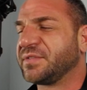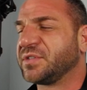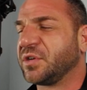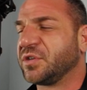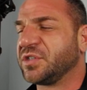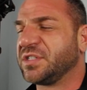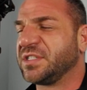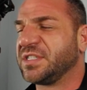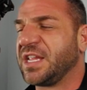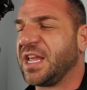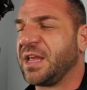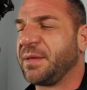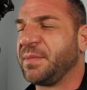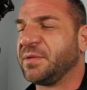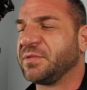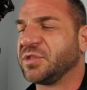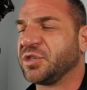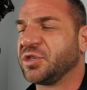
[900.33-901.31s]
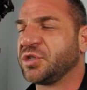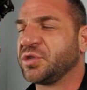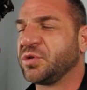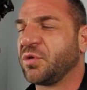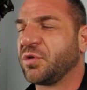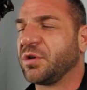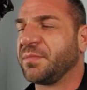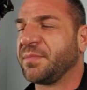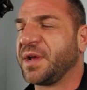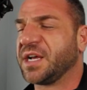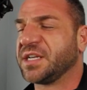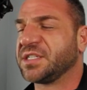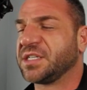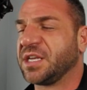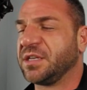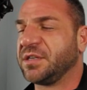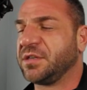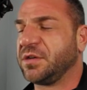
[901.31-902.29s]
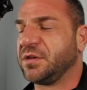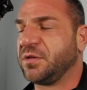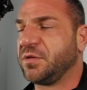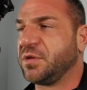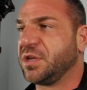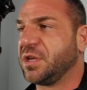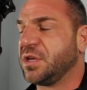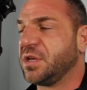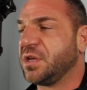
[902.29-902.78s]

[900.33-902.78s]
sergeant's name. He was a shorter Mexican dude.